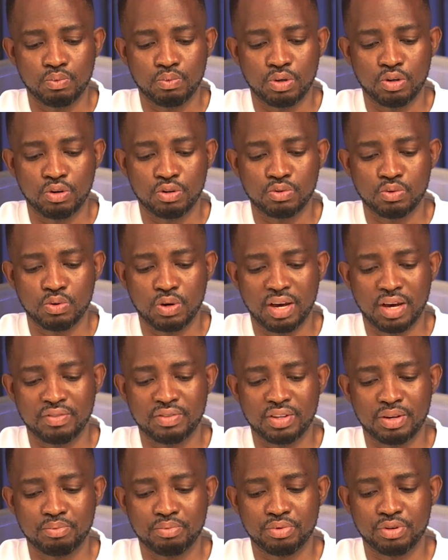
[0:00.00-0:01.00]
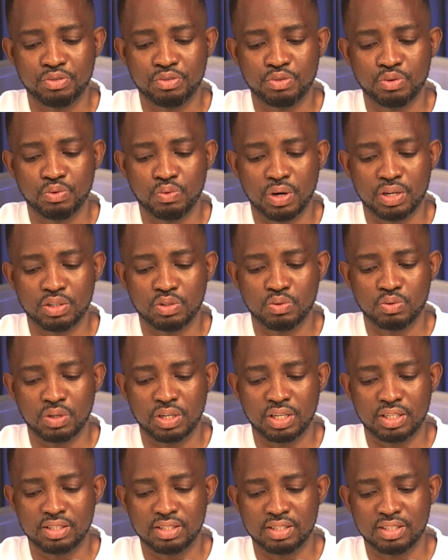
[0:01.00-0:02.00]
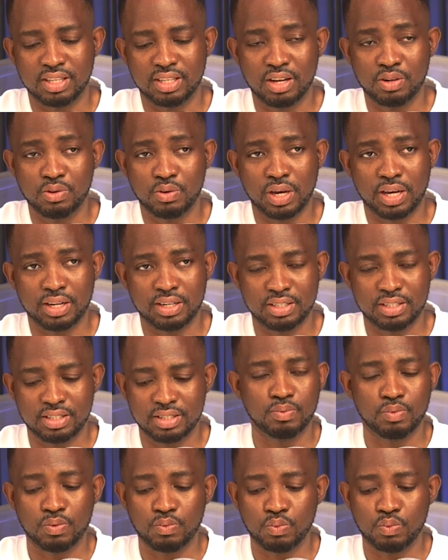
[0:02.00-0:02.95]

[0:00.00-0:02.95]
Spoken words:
We also have the preview 1 to 8. Now look at this.